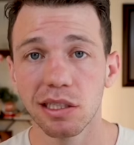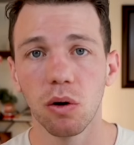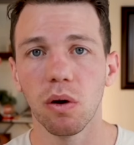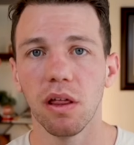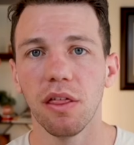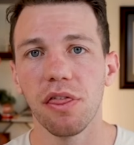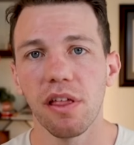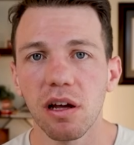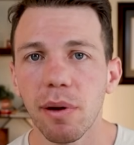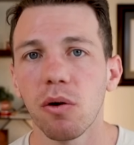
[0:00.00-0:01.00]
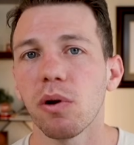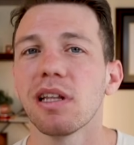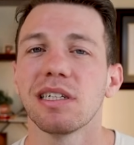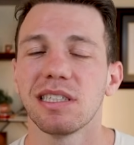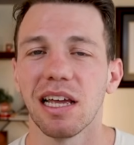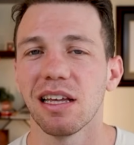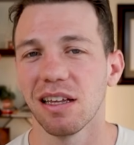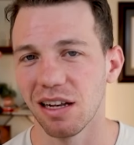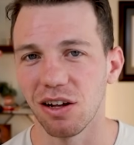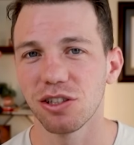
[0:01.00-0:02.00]
So the thing about real estate,
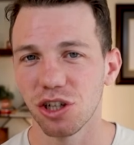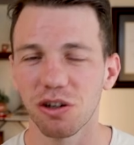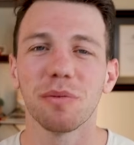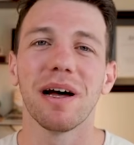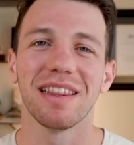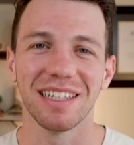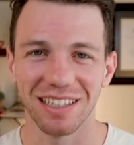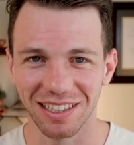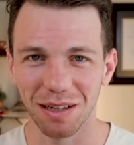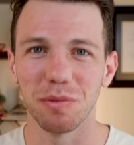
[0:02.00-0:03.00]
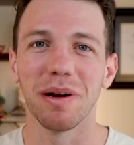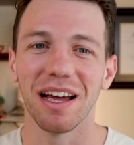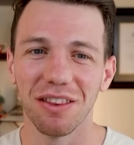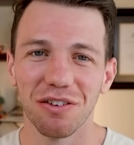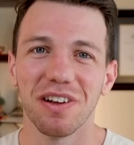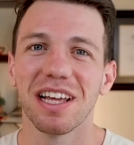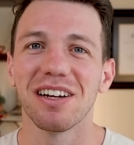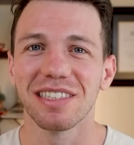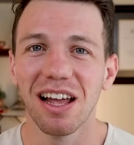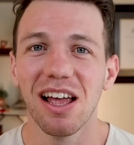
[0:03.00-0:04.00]
and I'll joke about this on some of my other
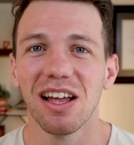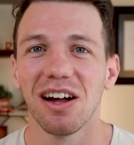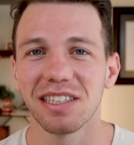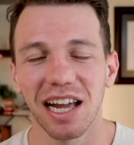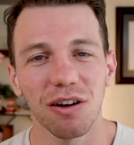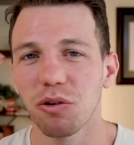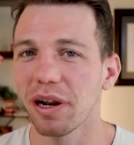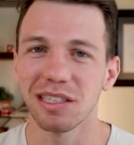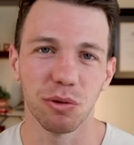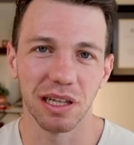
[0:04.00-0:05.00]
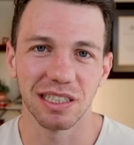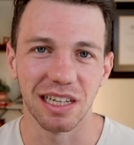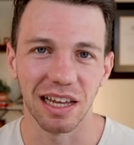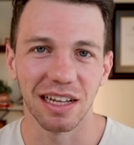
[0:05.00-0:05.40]
videos, I'll say, how great is real estate?